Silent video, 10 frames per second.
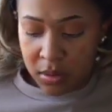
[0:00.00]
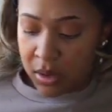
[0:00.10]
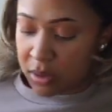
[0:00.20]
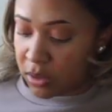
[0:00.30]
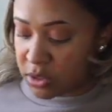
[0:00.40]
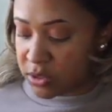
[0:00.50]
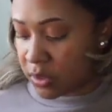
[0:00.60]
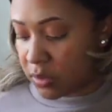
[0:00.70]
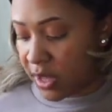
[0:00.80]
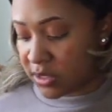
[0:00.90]
And then you just
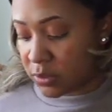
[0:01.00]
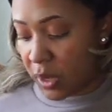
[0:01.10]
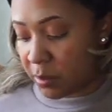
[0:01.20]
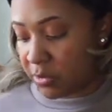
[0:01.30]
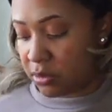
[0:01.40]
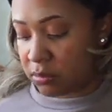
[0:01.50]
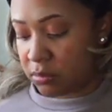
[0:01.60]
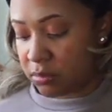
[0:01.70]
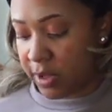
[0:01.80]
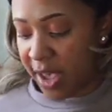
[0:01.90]
want to, I just wipe I
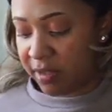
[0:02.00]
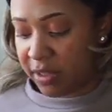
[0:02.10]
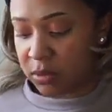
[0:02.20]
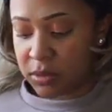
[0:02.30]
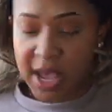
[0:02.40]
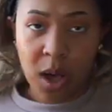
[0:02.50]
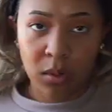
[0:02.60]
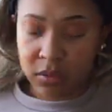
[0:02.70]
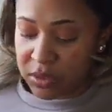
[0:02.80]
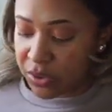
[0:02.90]
have like a little
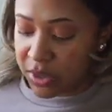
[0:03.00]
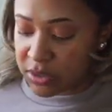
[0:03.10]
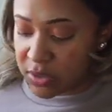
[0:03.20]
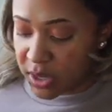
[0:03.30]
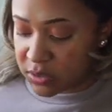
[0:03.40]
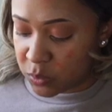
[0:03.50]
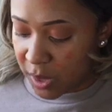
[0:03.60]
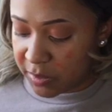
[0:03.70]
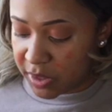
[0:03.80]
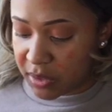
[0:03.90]
towel sitting right here, so I just
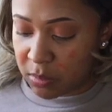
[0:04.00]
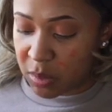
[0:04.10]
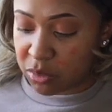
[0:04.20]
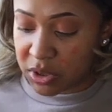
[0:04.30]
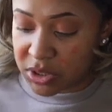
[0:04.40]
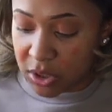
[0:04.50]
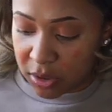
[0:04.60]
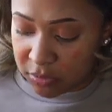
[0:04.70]
wipe the end of my brush off.